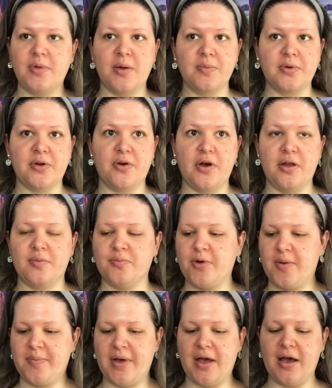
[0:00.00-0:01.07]
I'm gonna go ahead and
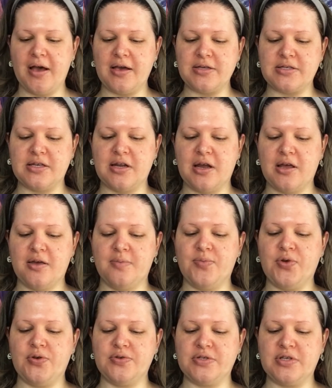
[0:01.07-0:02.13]
prime my eyes, and I am
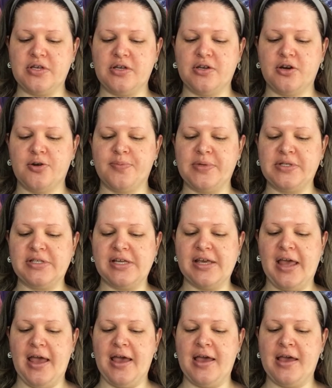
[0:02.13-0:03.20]
using Urban
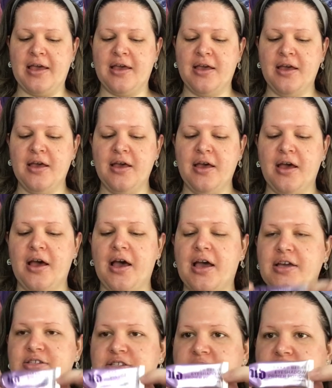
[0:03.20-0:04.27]
Decay
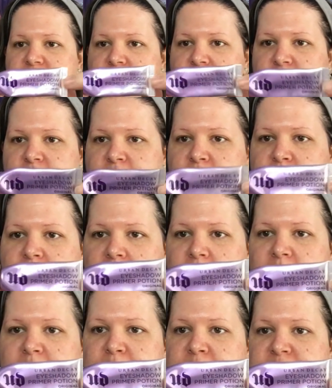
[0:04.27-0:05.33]
Eyeshadow
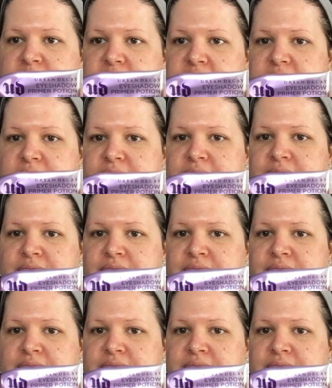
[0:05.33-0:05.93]
Primer Potion.